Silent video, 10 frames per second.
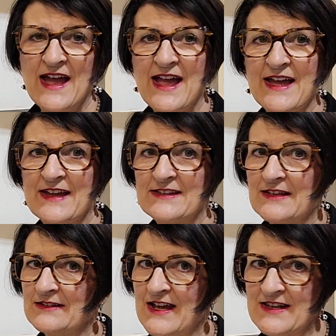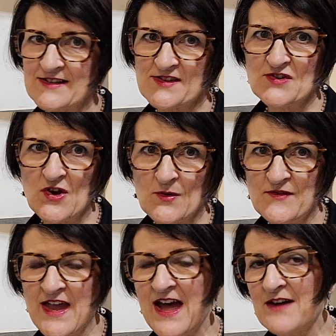and let us know if
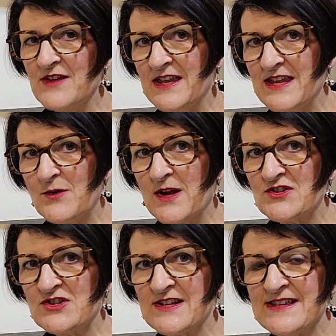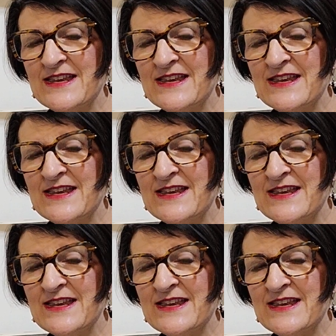you have any questions.